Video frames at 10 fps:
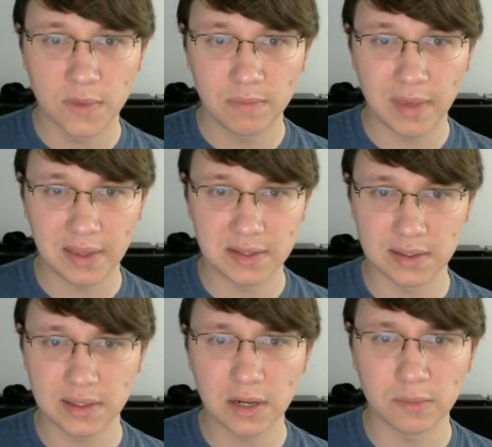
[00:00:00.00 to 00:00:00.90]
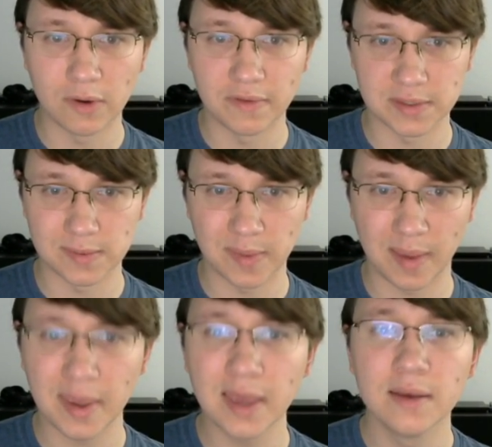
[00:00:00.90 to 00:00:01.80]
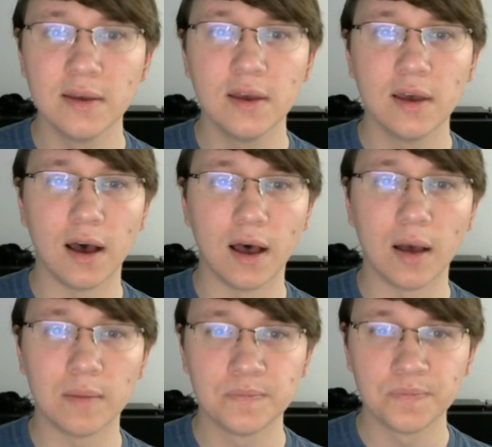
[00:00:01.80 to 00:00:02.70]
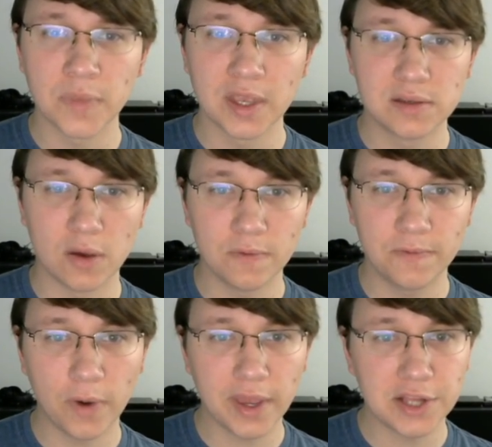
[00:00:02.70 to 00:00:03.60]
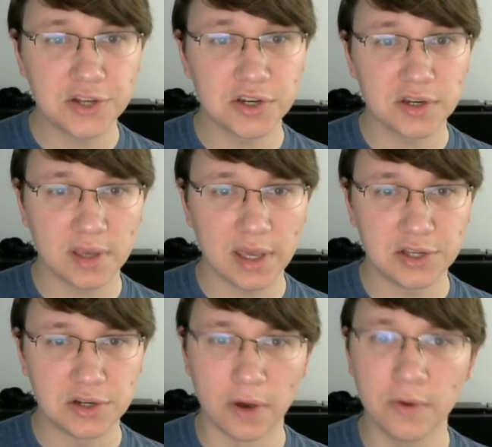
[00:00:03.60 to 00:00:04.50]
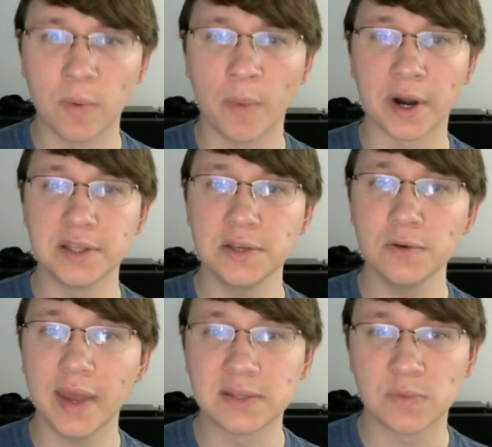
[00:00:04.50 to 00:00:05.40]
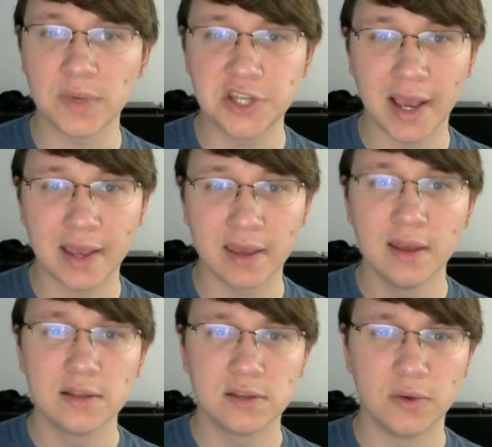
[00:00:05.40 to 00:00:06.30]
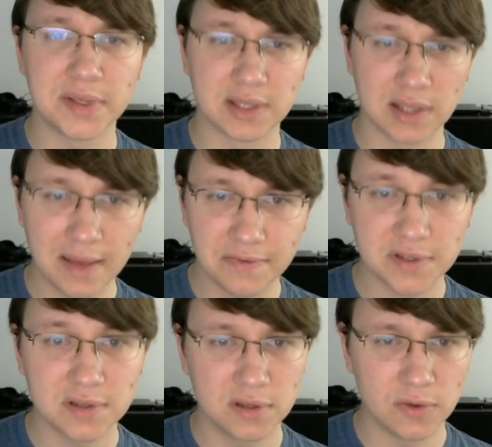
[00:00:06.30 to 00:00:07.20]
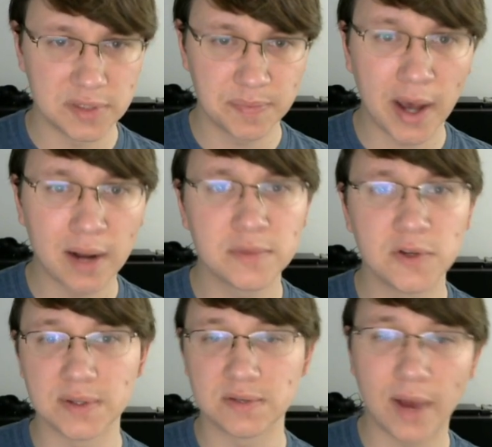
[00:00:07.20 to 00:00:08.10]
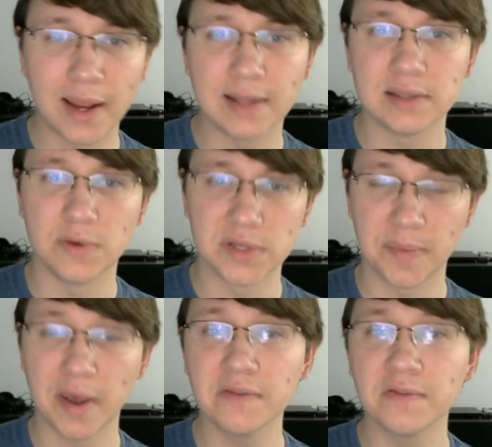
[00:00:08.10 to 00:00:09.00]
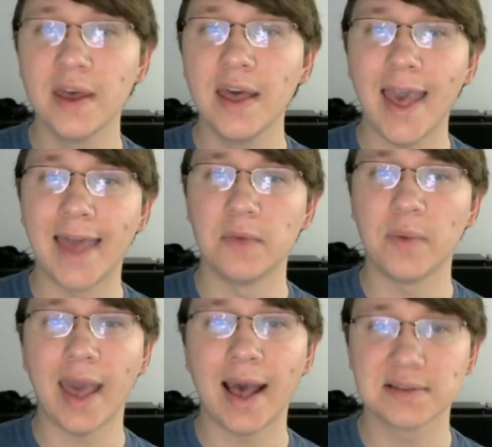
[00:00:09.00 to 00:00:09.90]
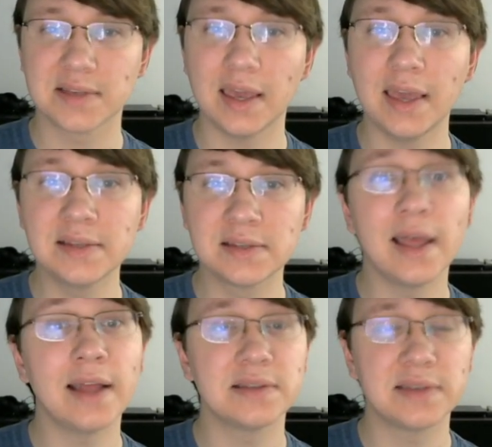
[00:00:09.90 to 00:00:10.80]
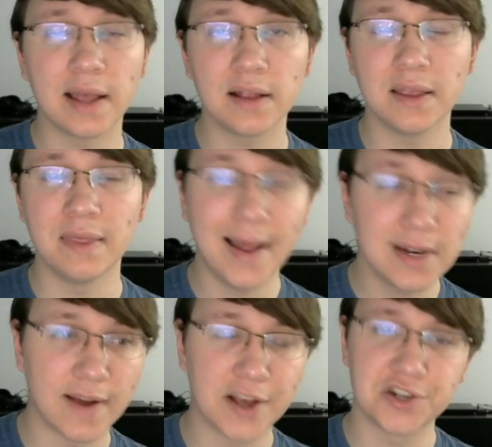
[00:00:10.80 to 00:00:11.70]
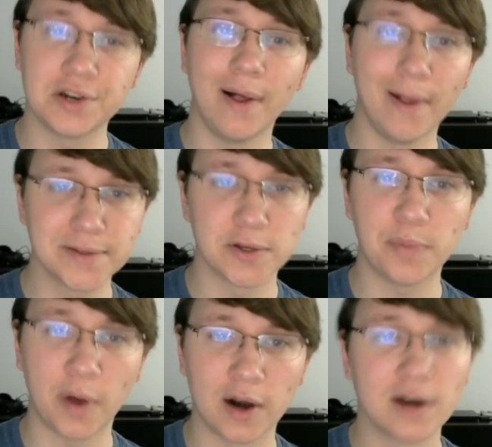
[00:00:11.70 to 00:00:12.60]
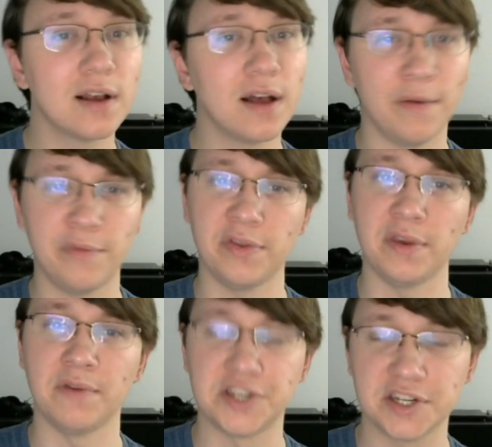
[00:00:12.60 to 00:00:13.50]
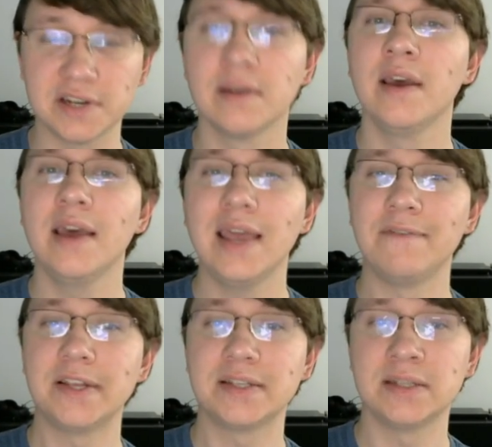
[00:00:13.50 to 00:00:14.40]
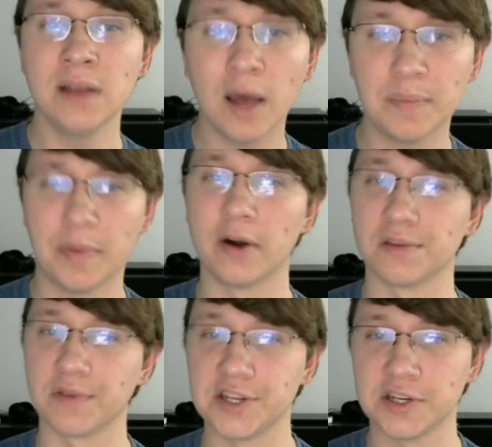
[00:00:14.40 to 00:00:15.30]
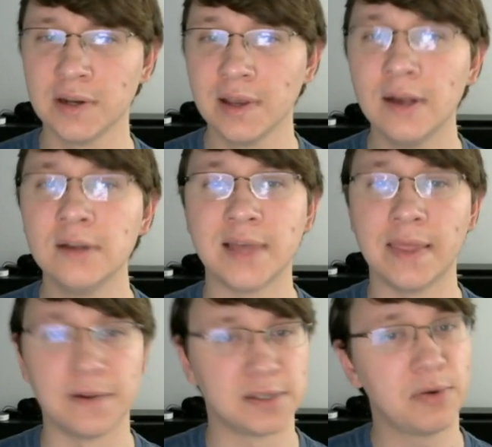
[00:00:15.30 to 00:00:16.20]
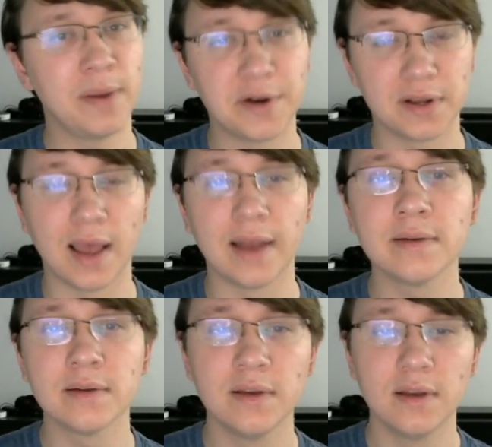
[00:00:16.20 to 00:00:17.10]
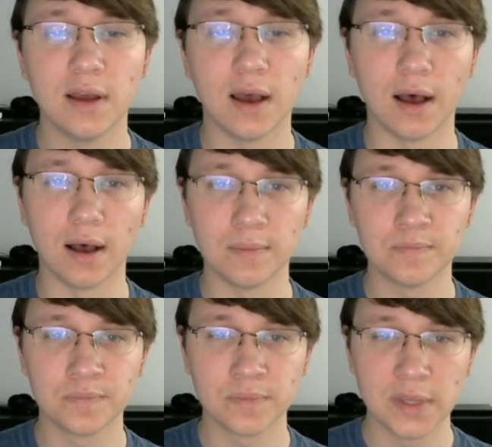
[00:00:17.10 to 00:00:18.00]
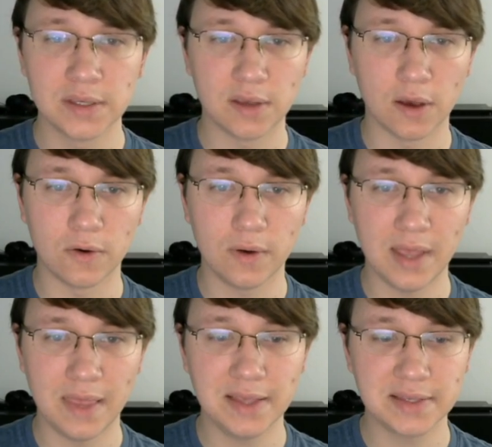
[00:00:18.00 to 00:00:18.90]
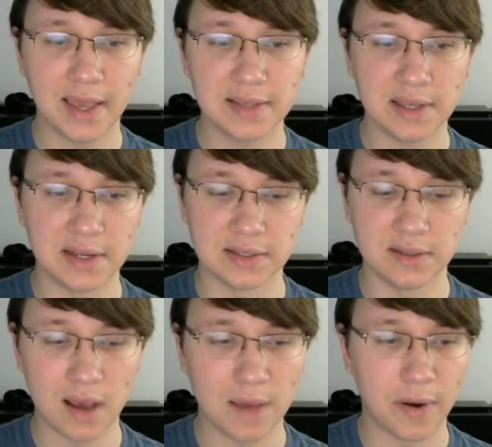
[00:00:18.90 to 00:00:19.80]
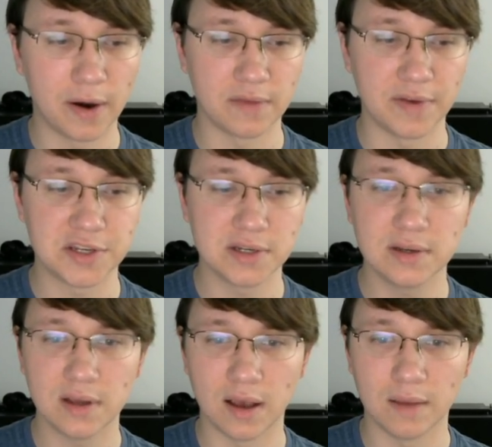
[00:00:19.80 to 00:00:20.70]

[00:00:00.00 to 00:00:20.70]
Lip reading: Make these a little more visible maybe. So for each node, what we're gonna do is we check to its left, to its bottom, to its right, and to its above. And then we ask, is that cell in that direction also part of the region? If it is not part of the region, then there's a perimeter line. So in this case, it is not part of the region.